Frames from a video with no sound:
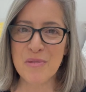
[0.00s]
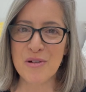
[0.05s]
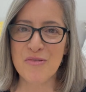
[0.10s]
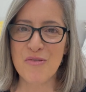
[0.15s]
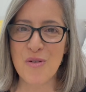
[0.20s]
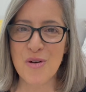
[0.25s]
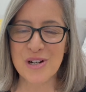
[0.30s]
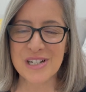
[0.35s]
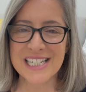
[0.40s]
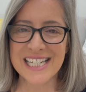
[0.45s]

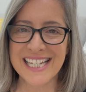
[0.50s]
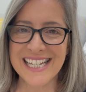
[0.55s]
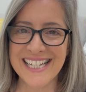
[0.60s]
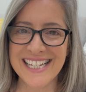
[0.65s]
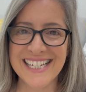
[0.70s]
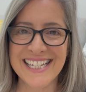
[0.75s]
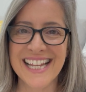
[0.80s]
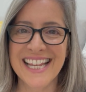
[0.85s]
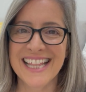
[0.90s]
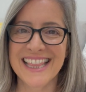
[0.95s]

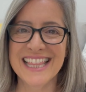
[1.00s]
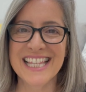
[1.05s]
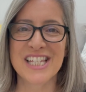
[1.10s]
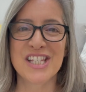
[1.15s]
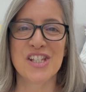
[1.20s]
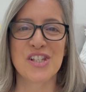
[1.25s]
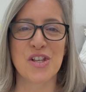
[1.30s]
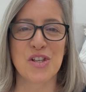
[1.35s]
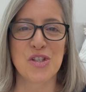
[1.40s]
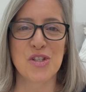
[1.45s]
14, this
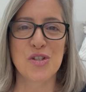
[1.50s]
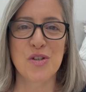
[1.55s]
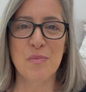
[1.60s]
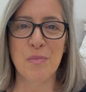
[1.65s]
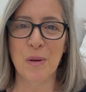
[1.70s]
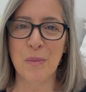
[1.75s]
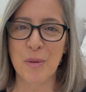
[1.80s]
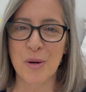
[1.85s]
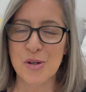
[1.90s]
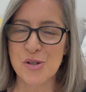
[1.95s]
is a
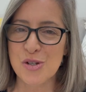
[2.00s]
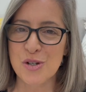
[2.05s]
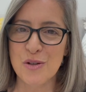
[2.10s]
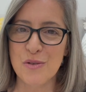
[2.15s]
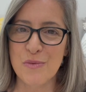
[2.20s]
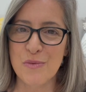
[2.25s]
super personal